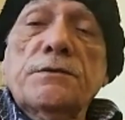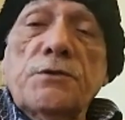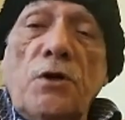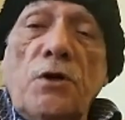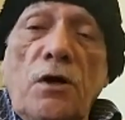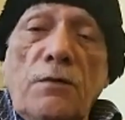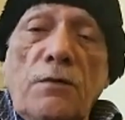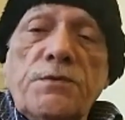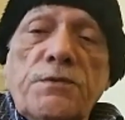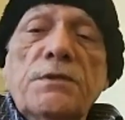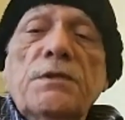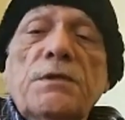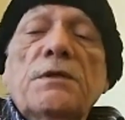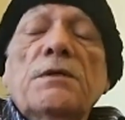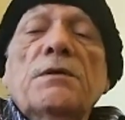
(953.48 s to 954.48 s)

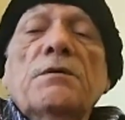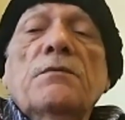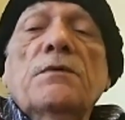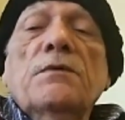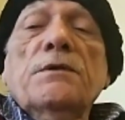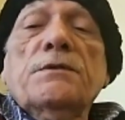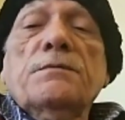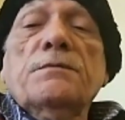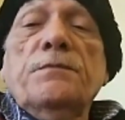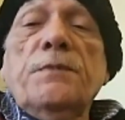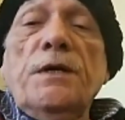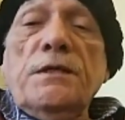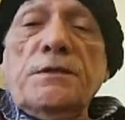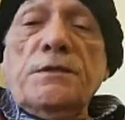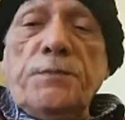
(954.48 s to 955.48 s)
jobs, which
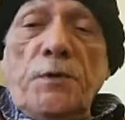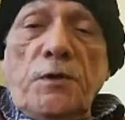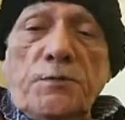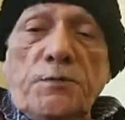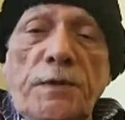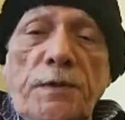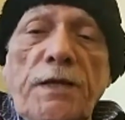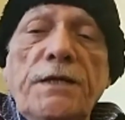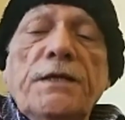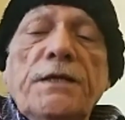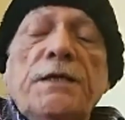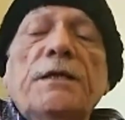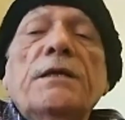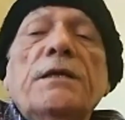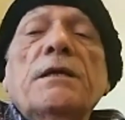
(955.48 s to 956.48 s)
brings
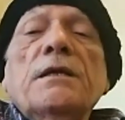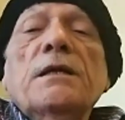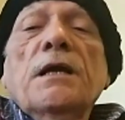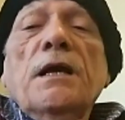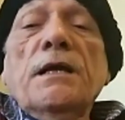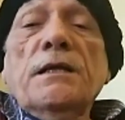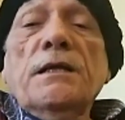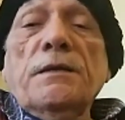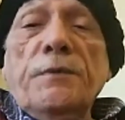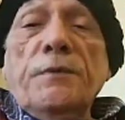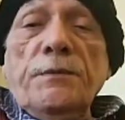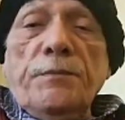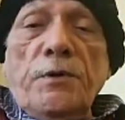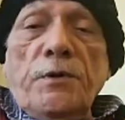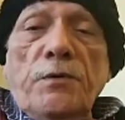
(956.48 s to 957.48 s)
prosperity, and the
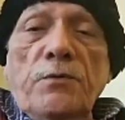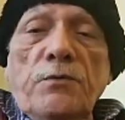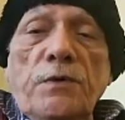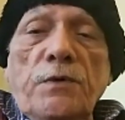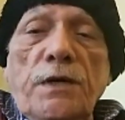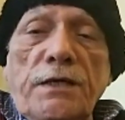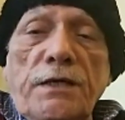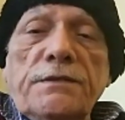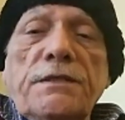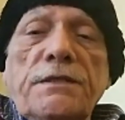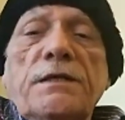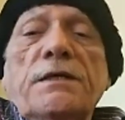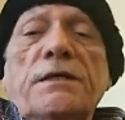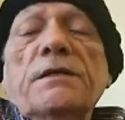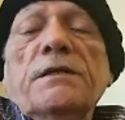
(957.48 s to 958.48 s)
people who work
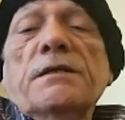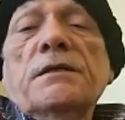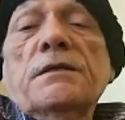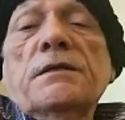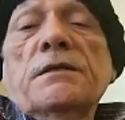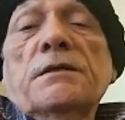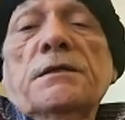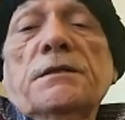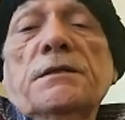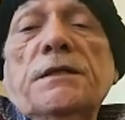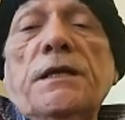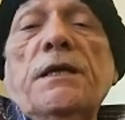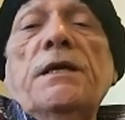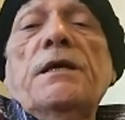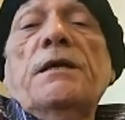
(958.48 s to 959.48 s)
there,
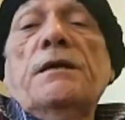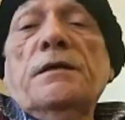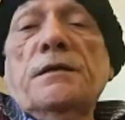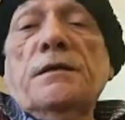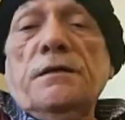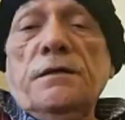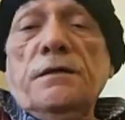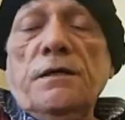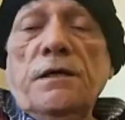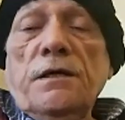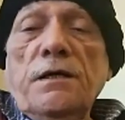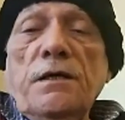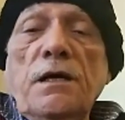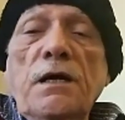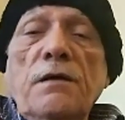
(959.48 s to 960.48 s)
they
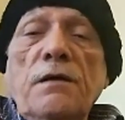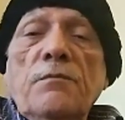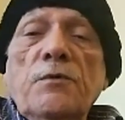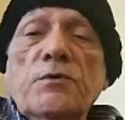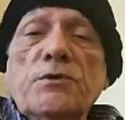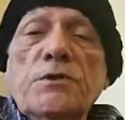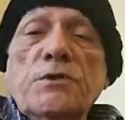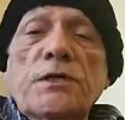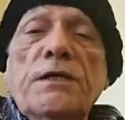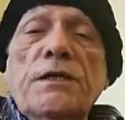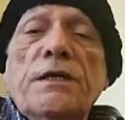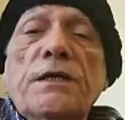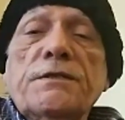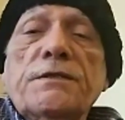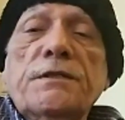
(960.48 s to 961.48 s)
are mostly
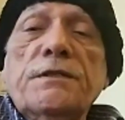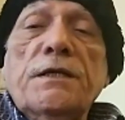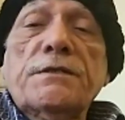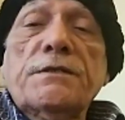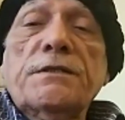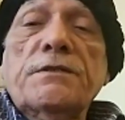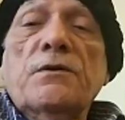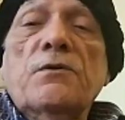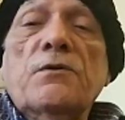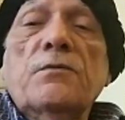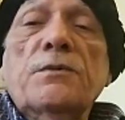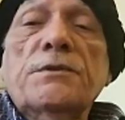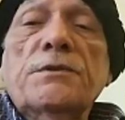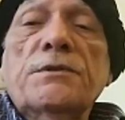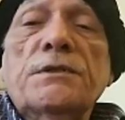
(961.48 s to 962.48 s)
SC, SD, or
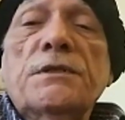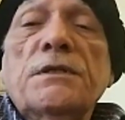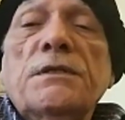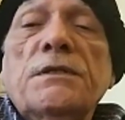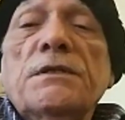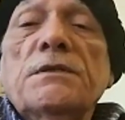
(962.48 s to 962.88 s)
OBC.